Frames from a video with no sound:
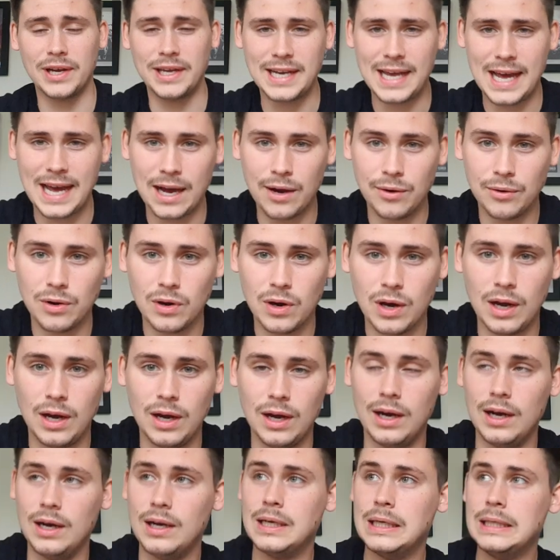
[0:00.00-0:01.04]
now
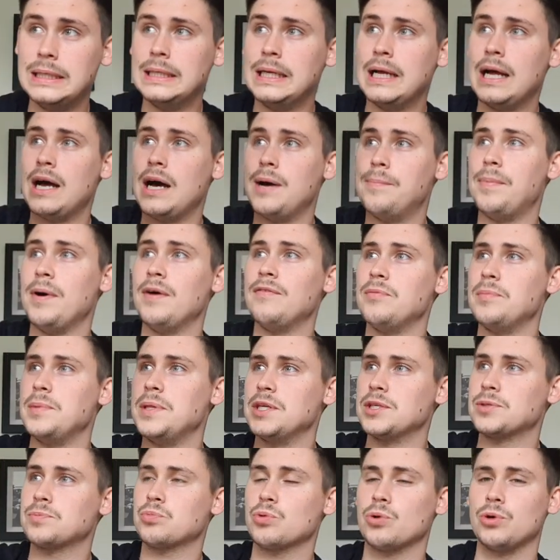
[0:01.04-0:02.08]
uh, above him in
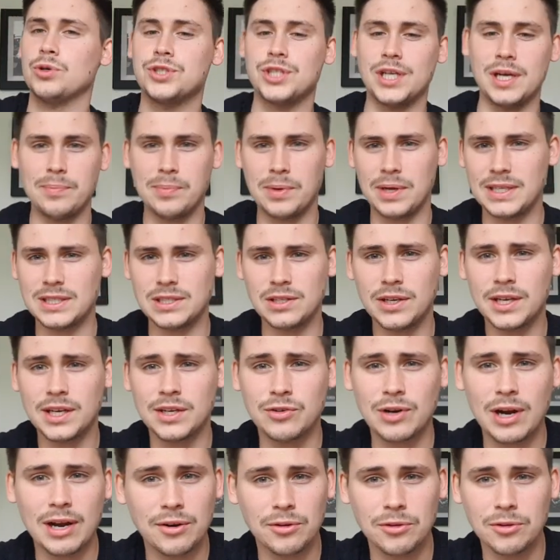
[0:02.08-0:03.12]
this project, but he's looking
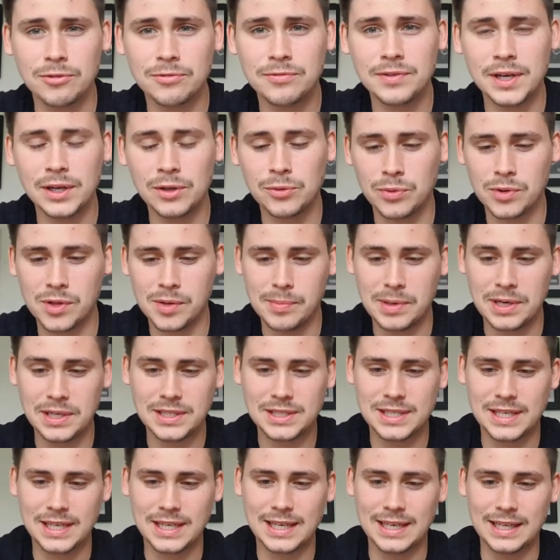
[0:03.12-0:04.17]
around on the field with him and he's
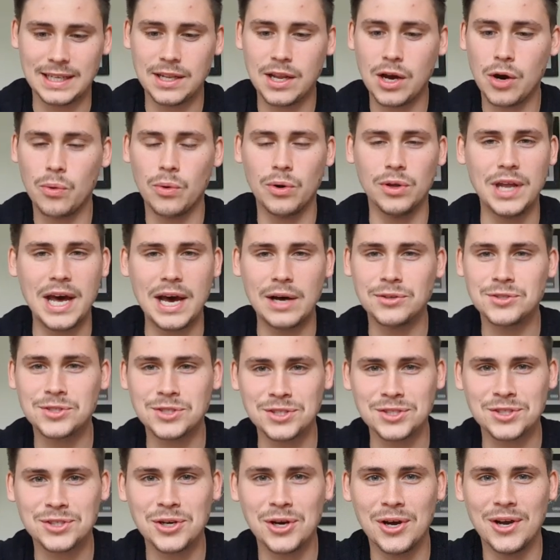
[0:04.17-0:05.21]
thinking no one else
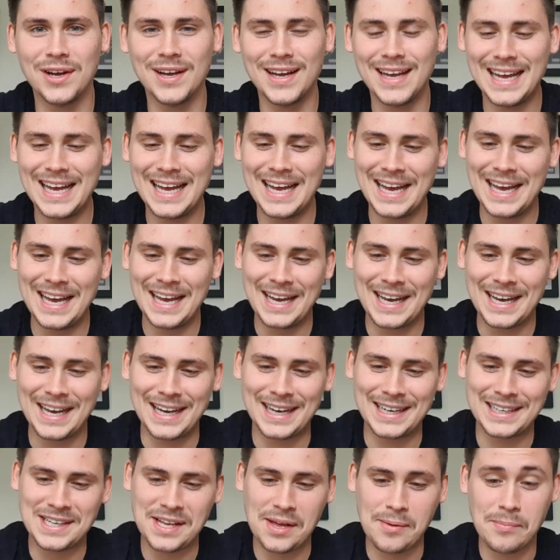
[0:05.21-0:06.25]
has got,
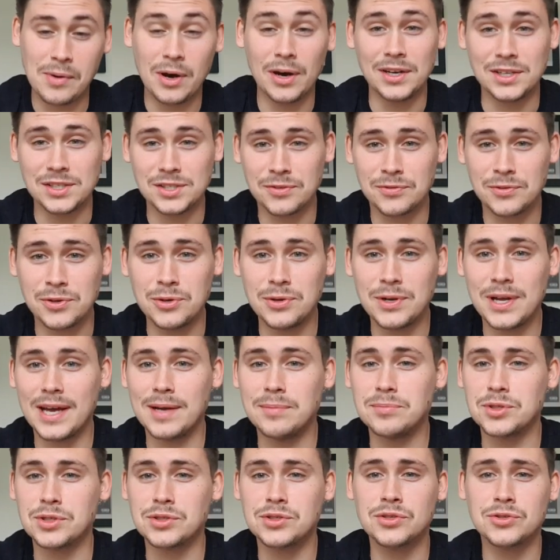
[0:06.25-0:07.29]
uh, minus a few
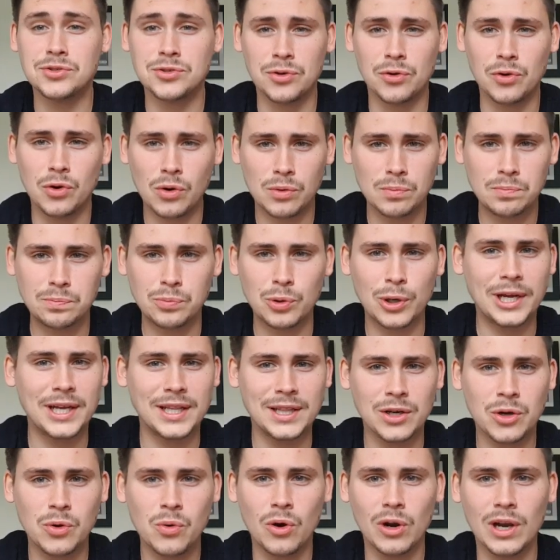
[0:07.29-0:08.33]
names, is just sort of bringing
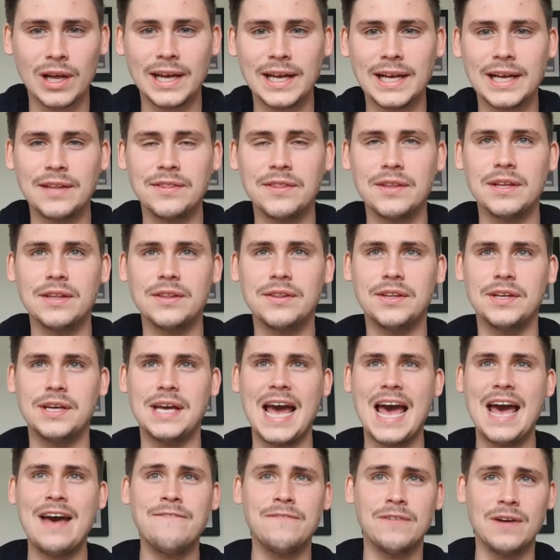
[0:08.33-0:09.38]
the quality and the, the
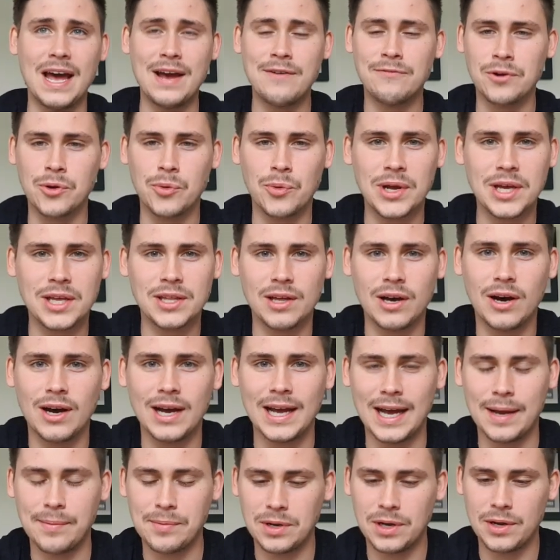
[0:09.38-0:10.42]
effort every week that I
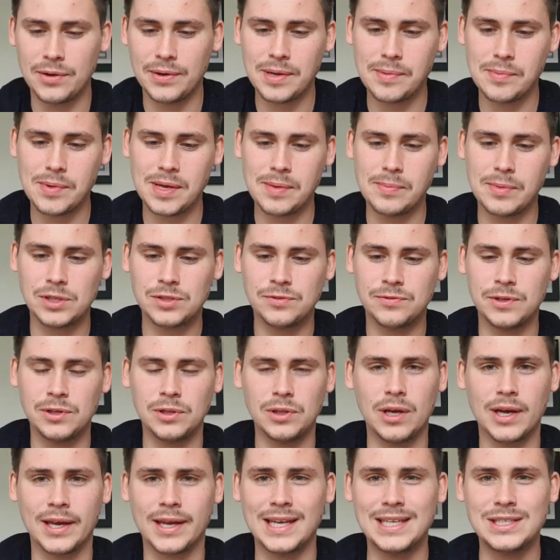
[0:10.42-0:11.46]
am. You know, he, he must feel
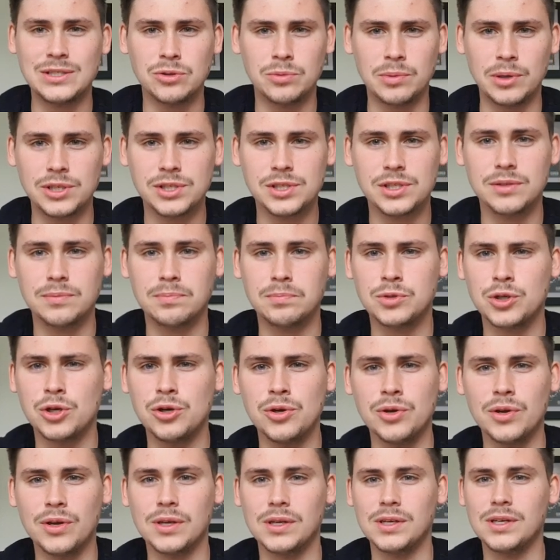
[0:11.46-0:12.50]
like he's almost too,
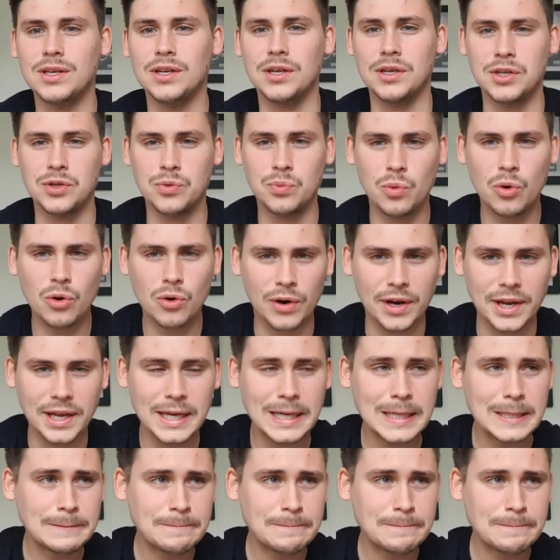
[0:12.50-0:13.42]
you know, you worry